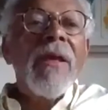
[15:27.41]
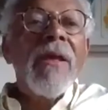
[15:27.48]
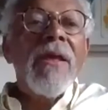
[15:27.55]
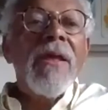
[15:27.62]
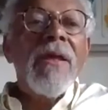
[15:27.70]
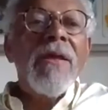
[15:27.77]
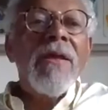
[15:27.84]

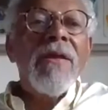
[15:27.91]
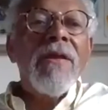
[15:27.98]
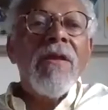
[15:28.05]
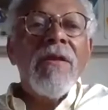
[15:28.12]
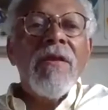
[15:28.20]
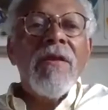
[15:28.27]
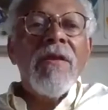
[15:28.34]

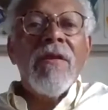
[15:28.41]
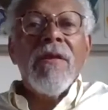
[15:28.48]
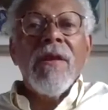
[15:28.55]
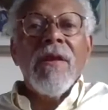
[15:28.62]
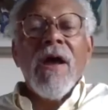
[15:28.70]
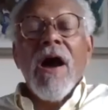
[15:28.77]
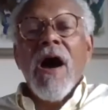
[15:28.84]

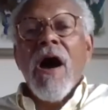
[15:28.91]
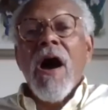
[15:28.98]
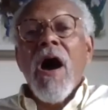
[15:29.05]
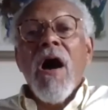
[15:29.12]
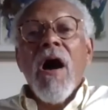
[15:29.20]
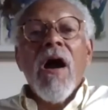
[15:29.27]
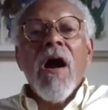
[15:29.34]
in
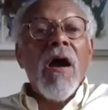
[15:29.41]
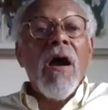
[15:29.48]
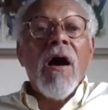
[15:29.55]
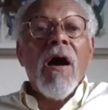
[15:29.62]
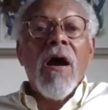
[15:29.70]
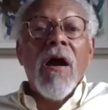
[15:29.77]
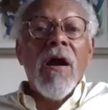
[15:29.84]

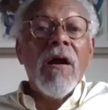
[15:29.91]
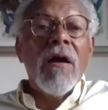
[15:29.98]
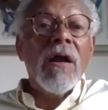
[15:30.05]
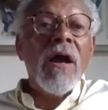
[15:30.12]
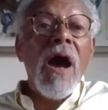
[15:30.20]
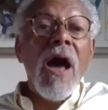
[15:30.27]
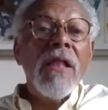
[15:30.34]
our
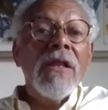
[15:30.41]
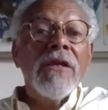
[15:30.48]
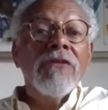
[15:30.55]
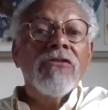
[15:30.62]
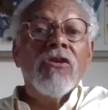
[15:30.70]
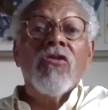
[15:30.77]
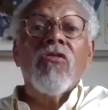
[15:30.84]

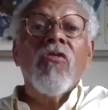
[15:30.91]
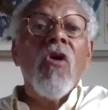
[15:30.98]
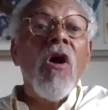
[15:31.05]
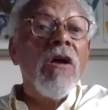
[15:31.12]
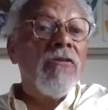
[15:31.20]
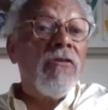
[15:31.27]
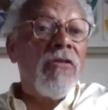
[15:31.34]
colleagues
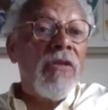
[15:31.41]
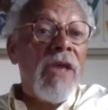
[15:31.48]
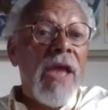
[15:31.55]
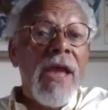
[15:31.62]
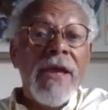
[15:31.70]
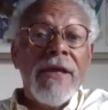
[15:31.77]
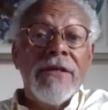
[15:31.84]
across the
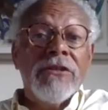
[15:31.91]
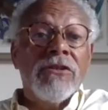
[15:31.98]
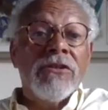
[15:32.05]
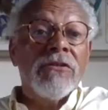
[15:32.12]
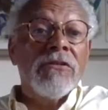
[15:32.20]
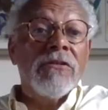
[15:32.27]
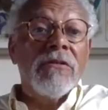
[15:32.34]
age
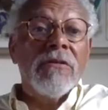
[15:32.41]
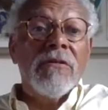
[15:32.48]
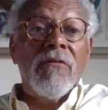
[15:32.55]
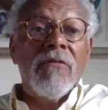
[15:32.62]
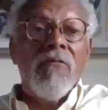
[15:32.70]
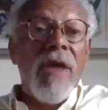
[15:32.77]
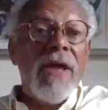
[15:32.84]

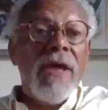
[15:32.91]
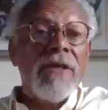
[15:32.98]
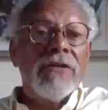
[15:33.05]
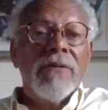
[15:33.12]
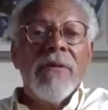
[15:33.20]
range.